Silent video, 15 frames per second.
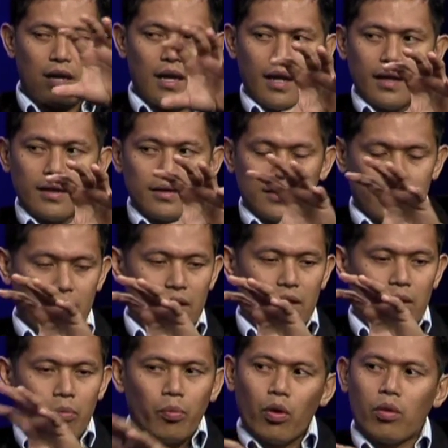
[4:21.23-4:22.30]
highest
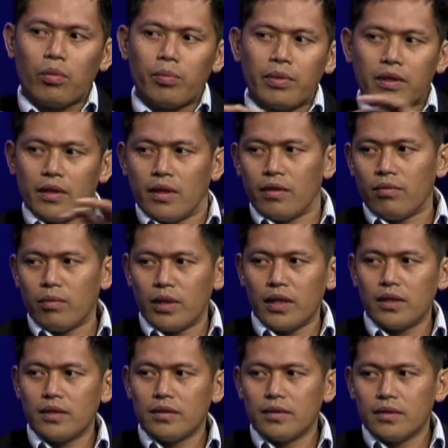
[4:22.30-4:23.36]
probability of
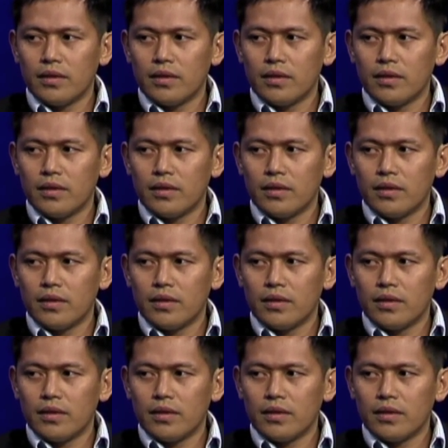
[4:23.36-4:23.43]
winning.